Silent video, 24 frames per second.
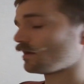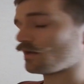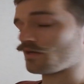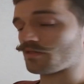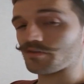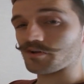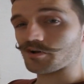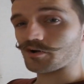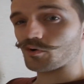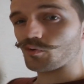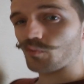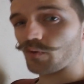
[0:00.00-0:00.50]

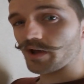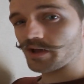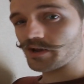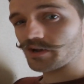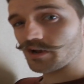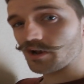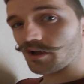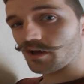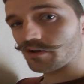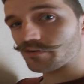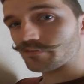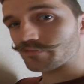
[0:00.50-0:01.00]
There are quite a
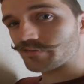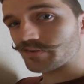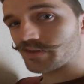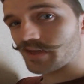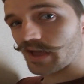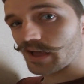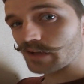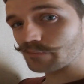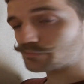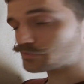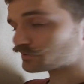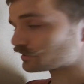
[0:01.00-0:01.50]
lot of
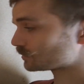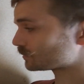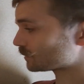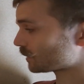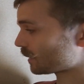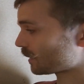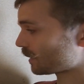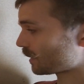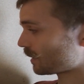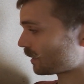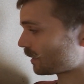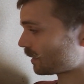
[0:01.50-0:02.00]
gaps
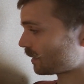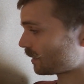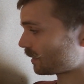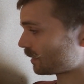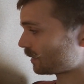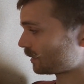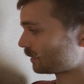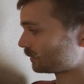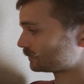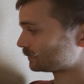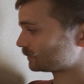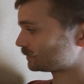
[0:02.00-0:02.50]

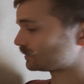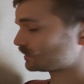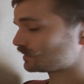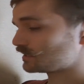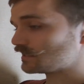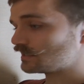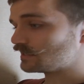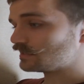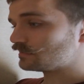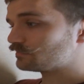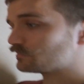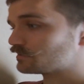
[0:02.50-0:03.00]
and
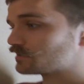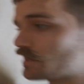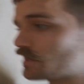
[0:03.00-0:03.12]
seams